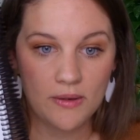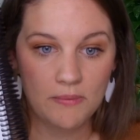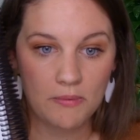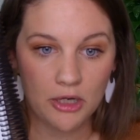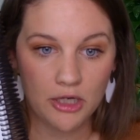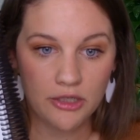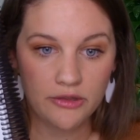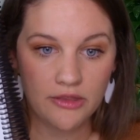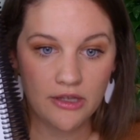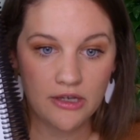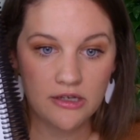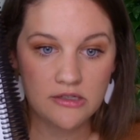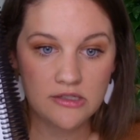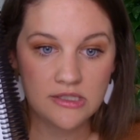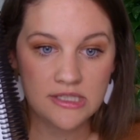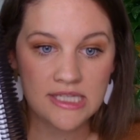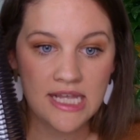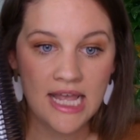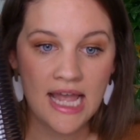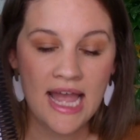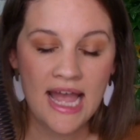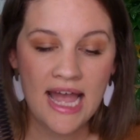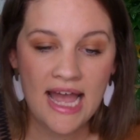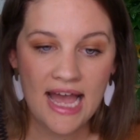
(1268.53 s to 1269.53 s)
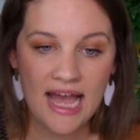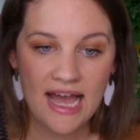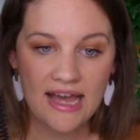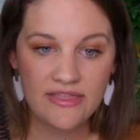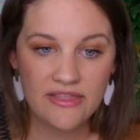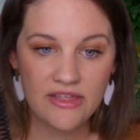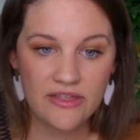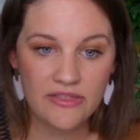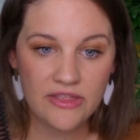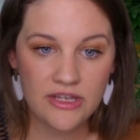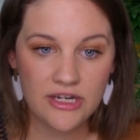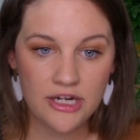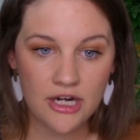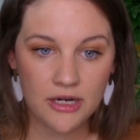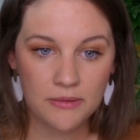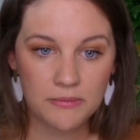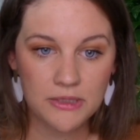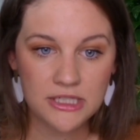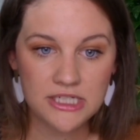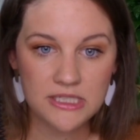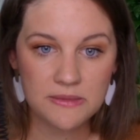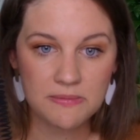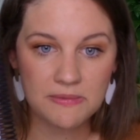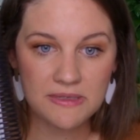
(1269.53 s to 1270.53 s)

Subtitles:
I marked those. And then the numbers